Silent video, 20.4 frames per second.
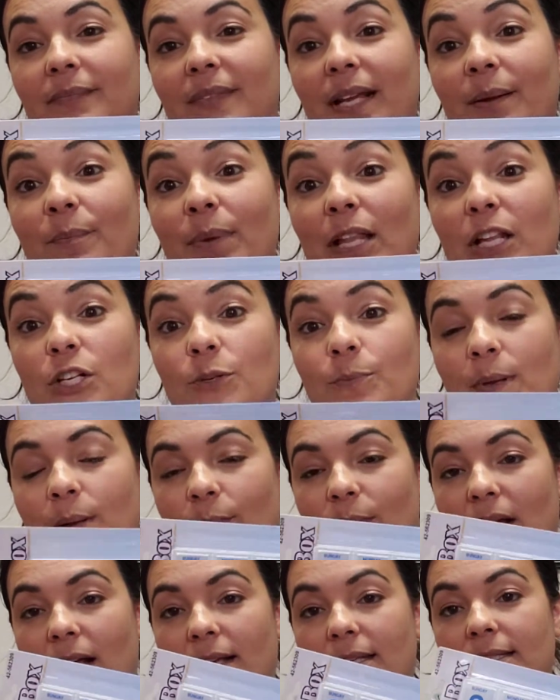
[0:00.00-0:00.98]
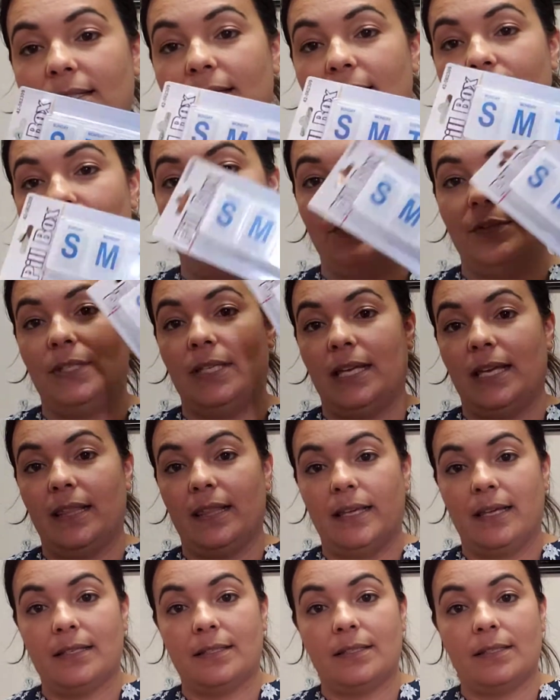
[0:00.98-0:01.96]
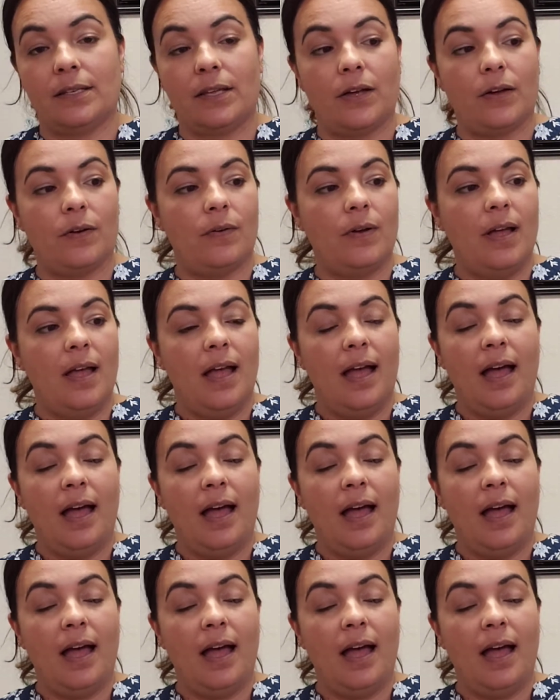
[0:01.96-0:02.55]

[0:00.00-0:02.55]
embellishment box using this, so